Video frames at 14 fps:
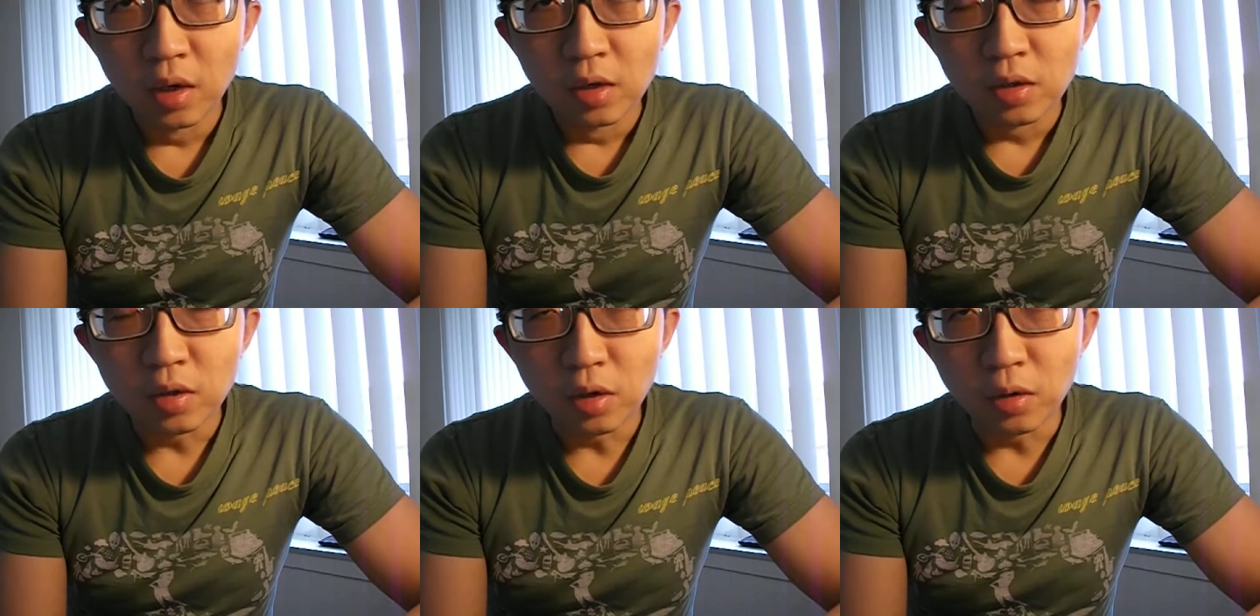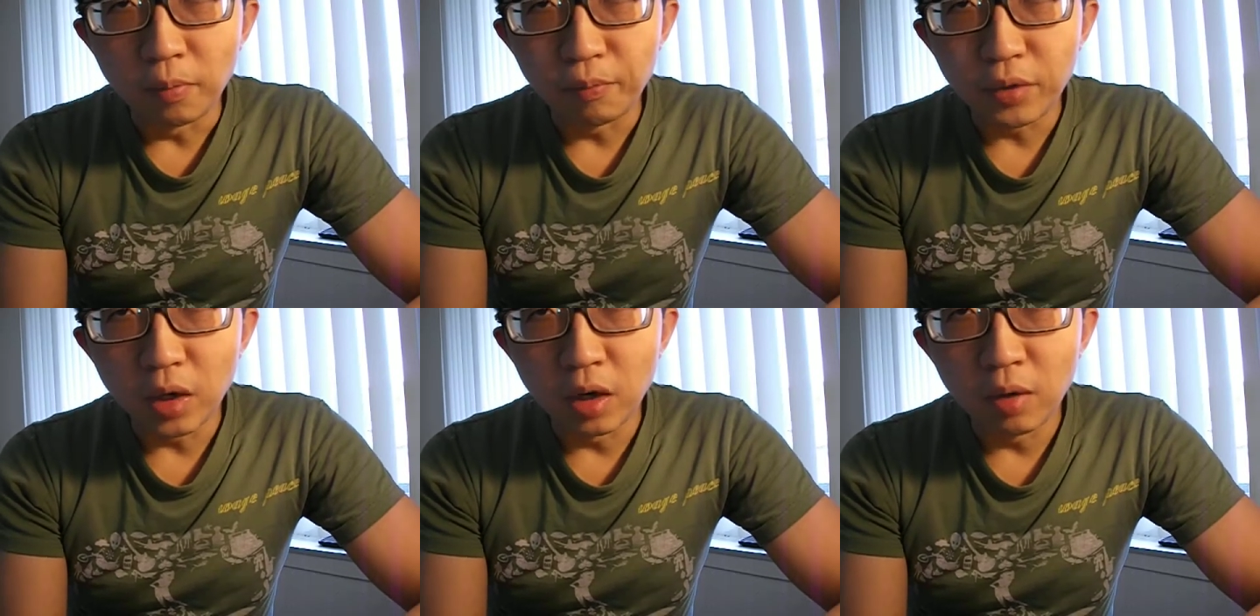
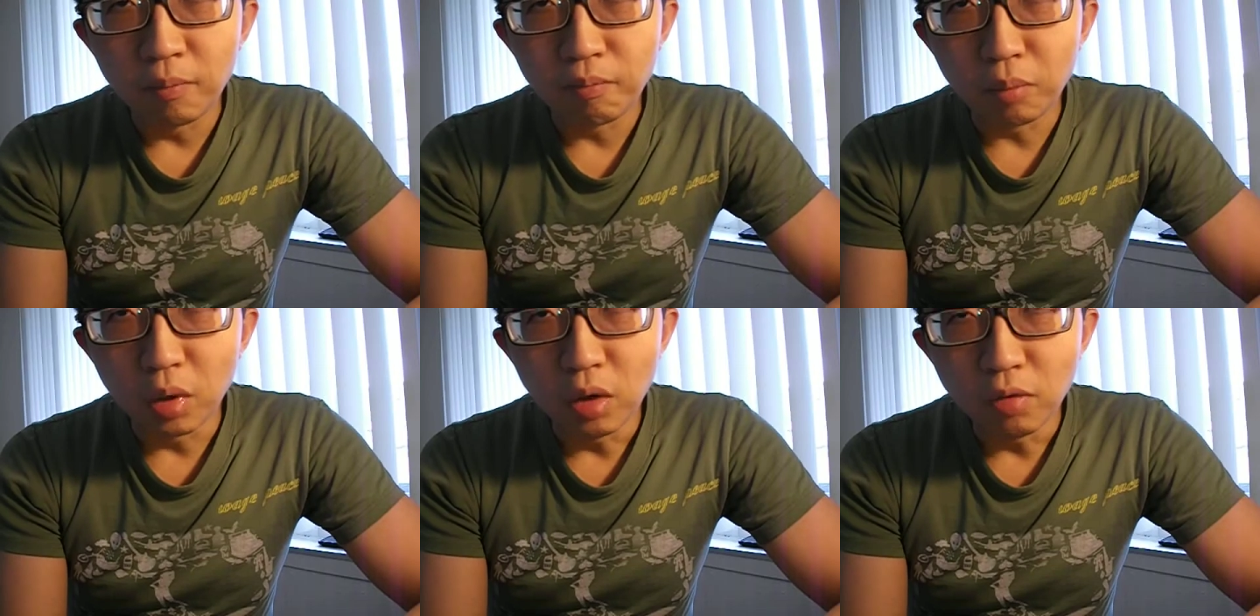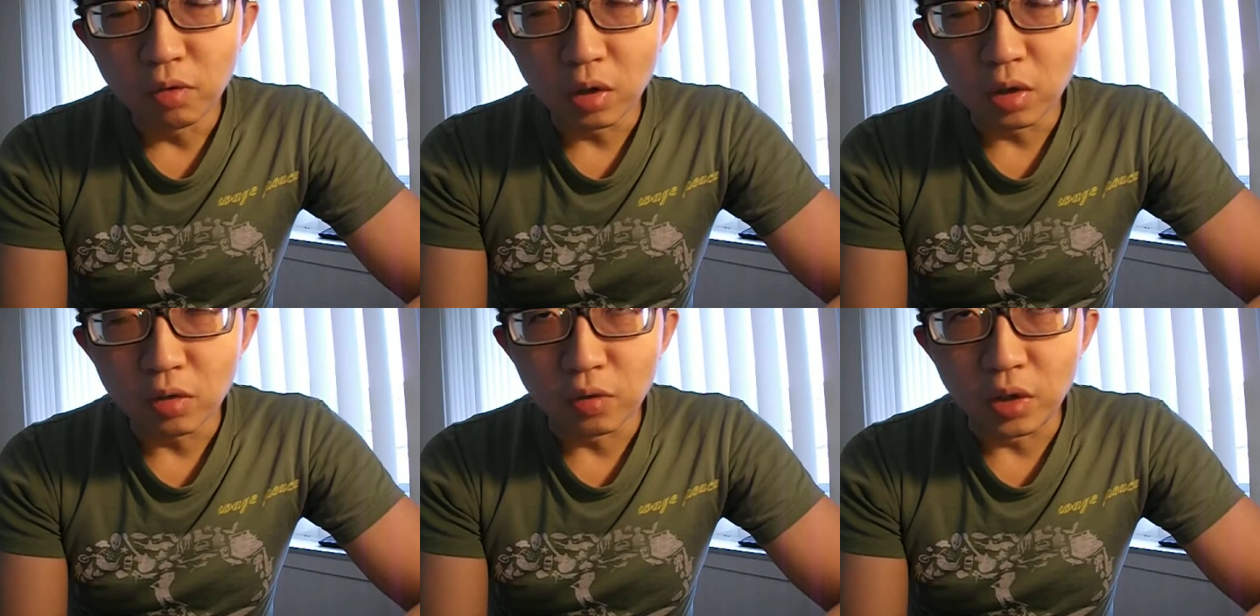So, moral
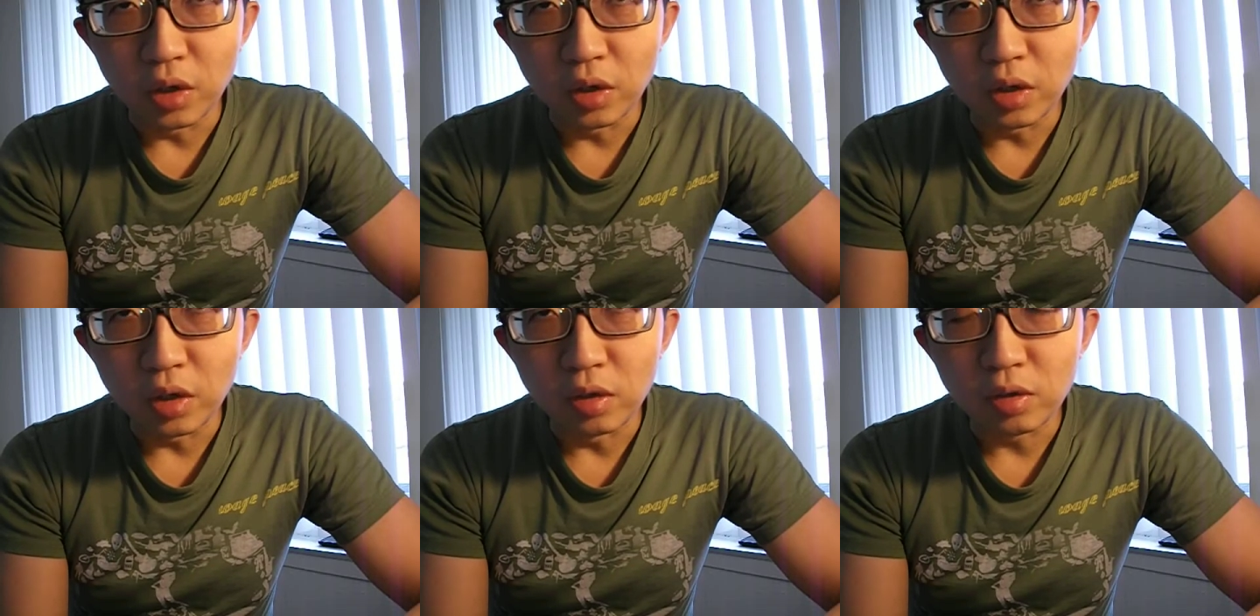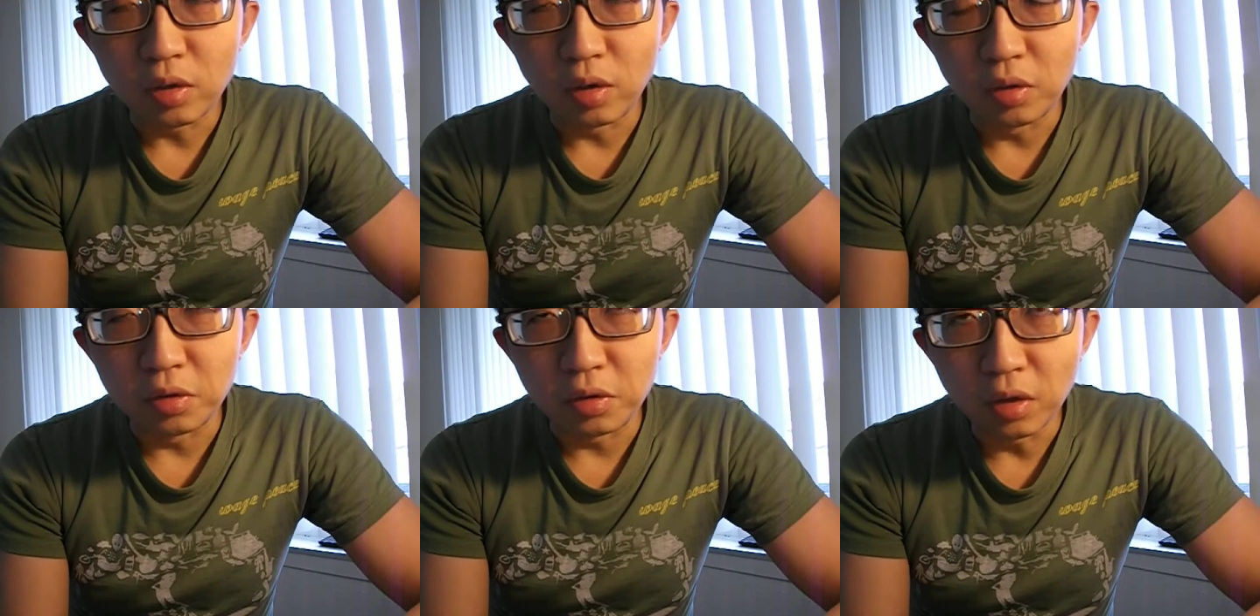philosophy is
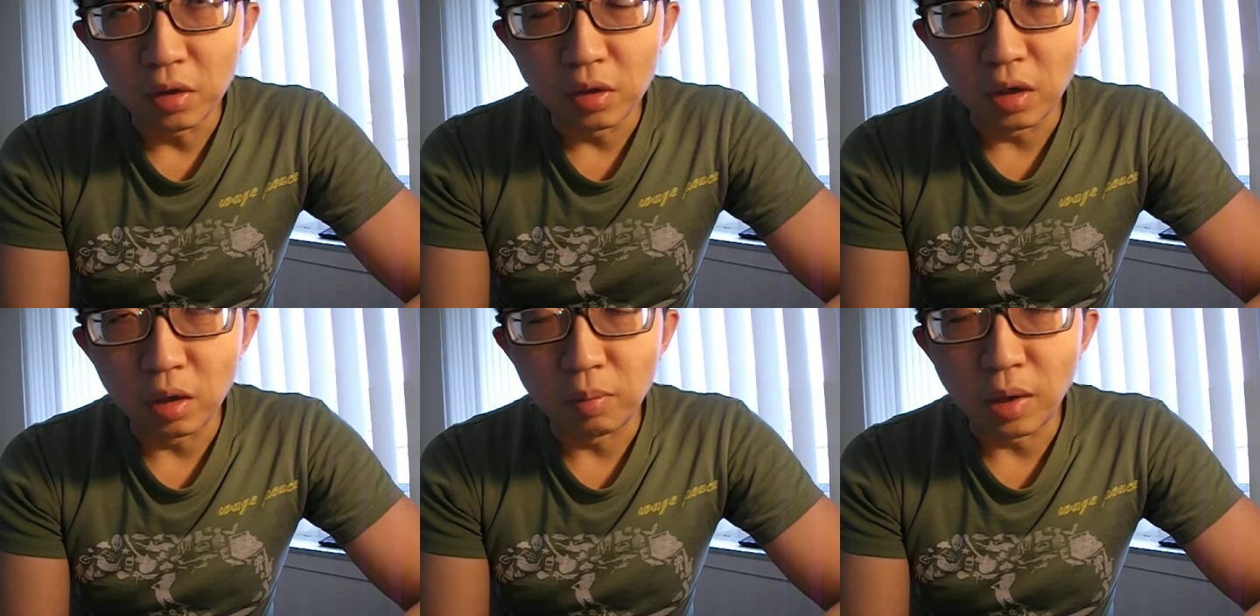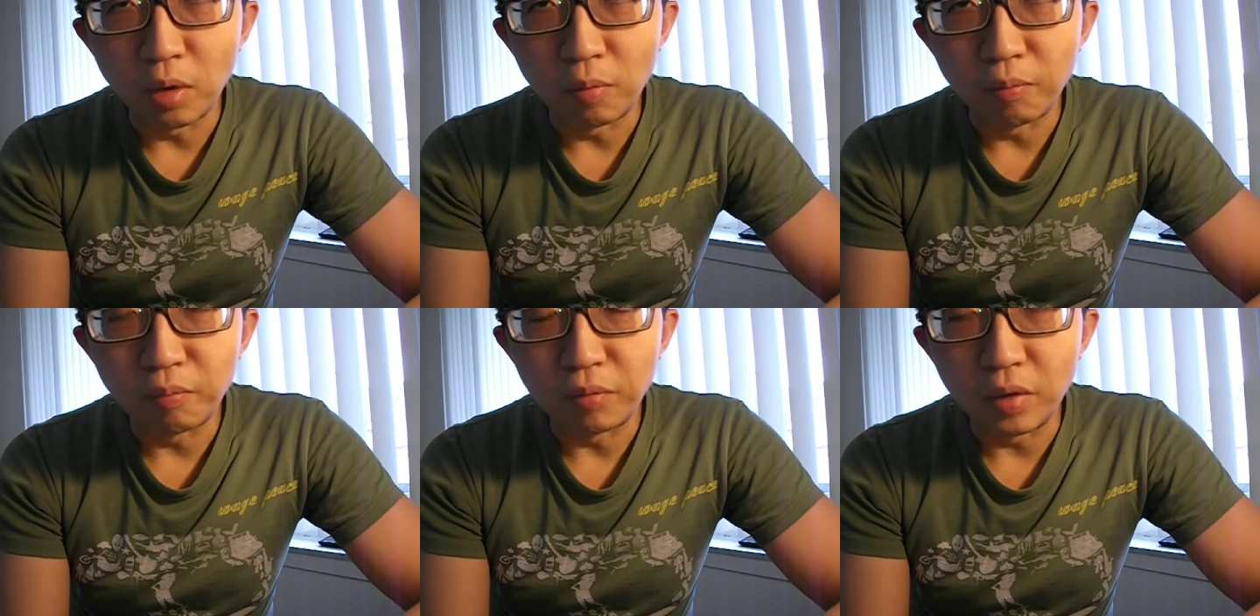concerned
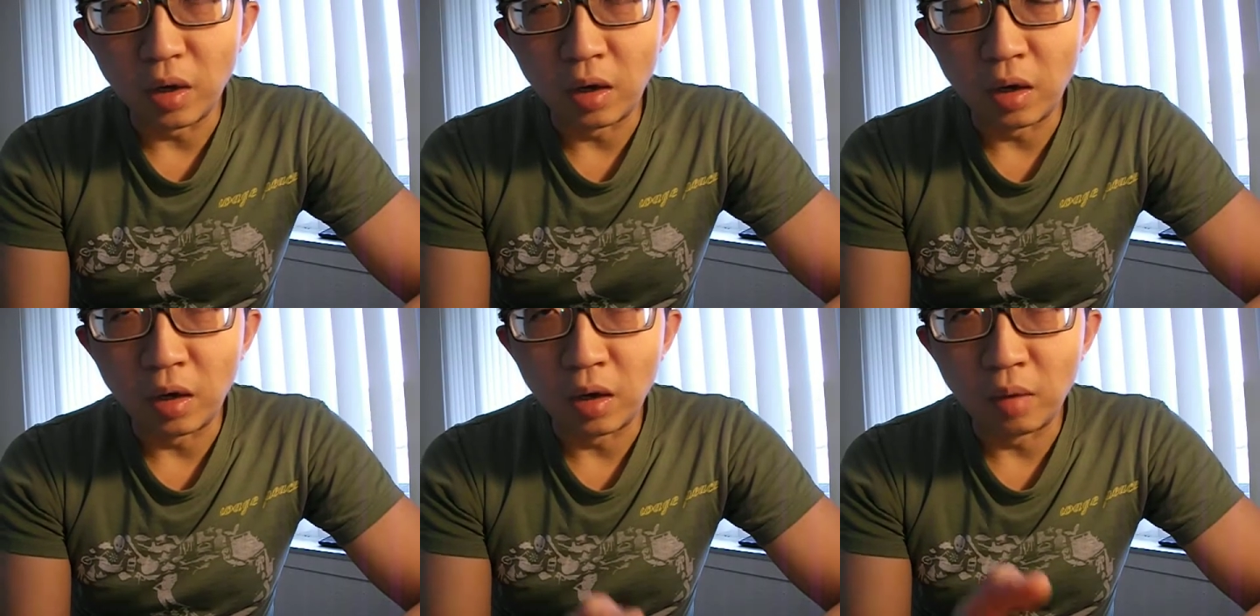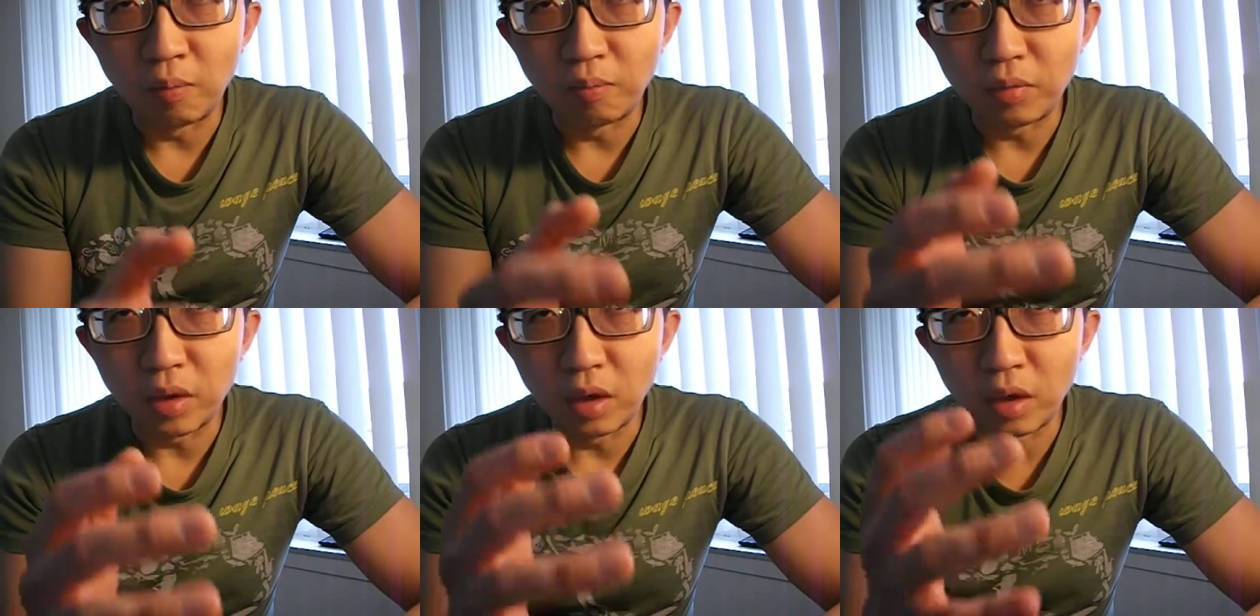about
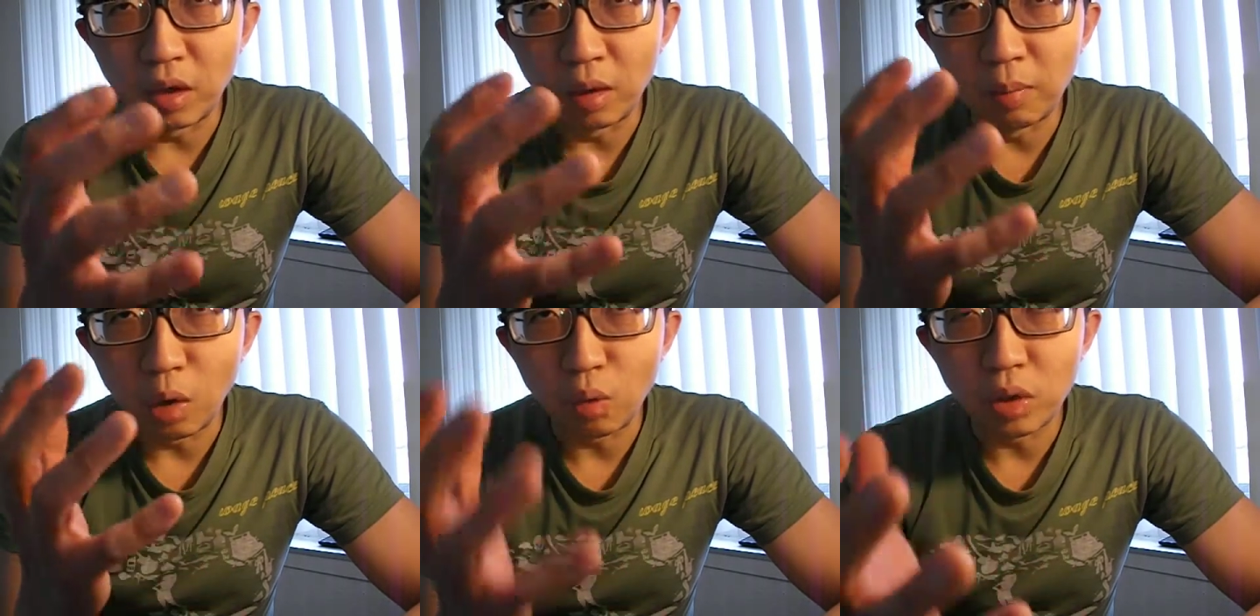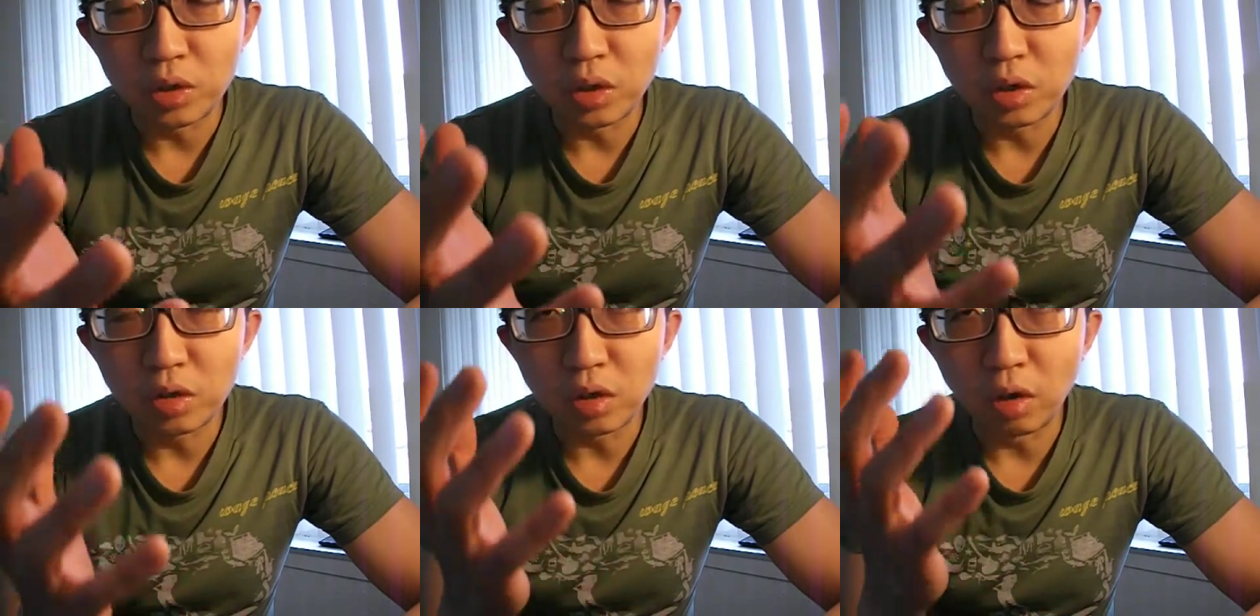
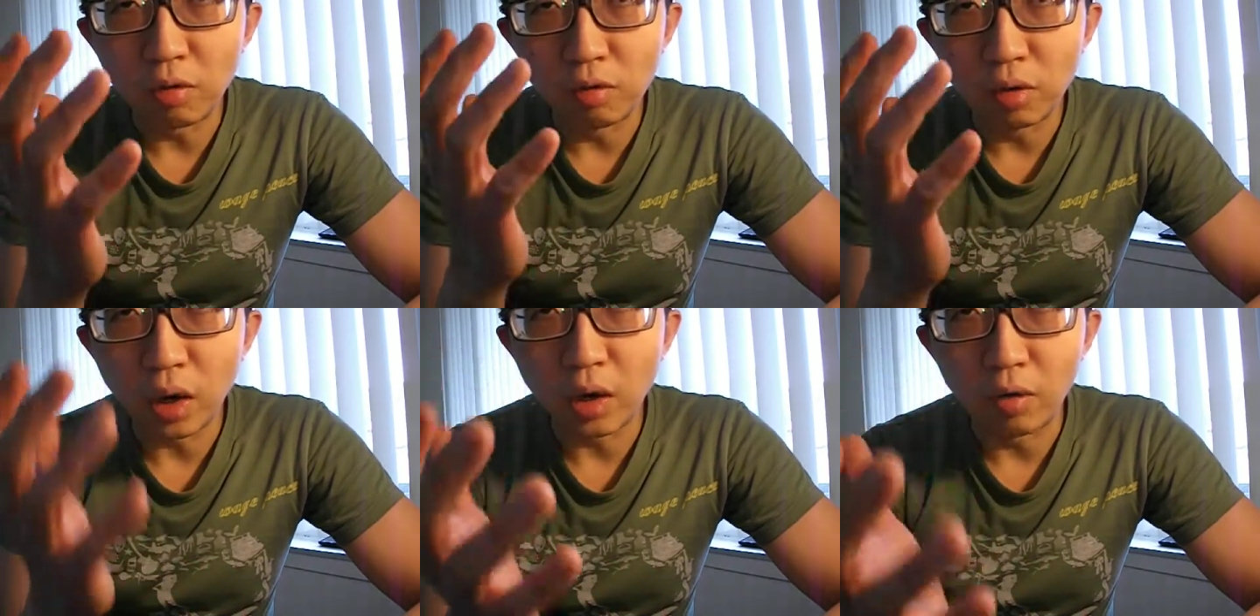questions of right and